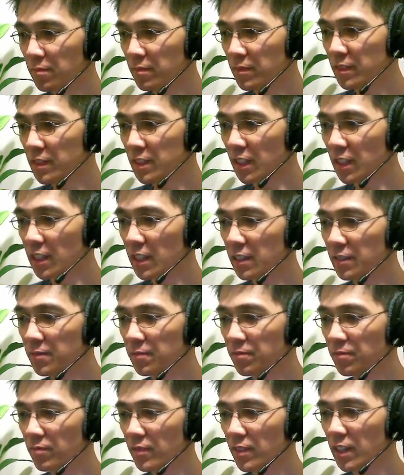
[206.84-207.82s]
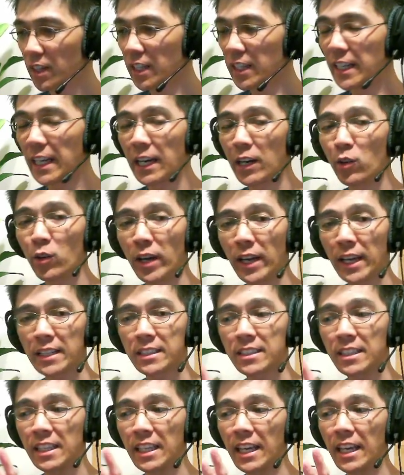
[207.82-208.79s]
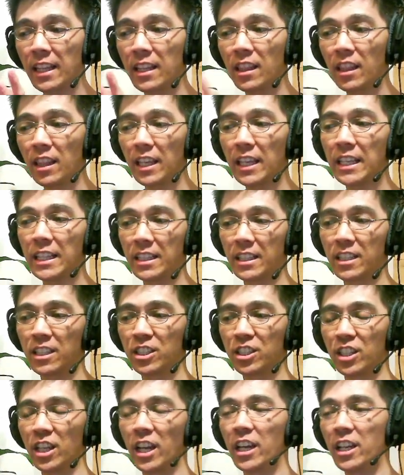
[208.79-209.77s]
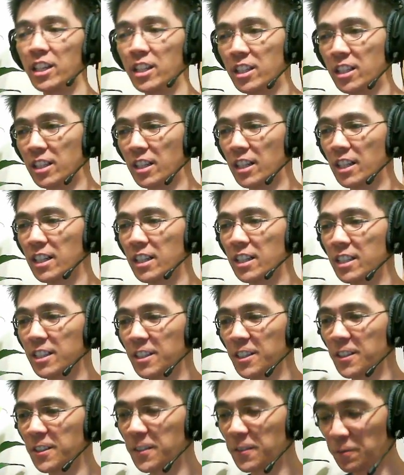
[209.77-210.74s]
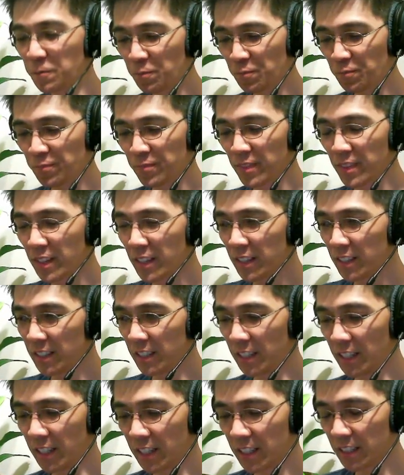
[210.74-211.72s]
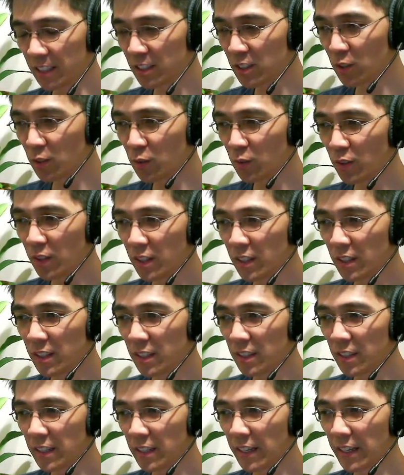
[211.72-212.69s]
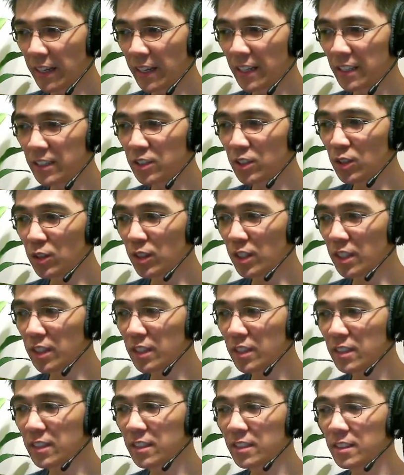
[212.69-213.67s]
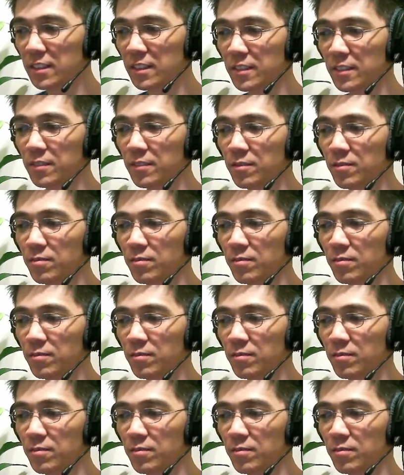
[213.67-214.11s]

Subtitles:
See, he now has the elite shader. Yeah, so as you can,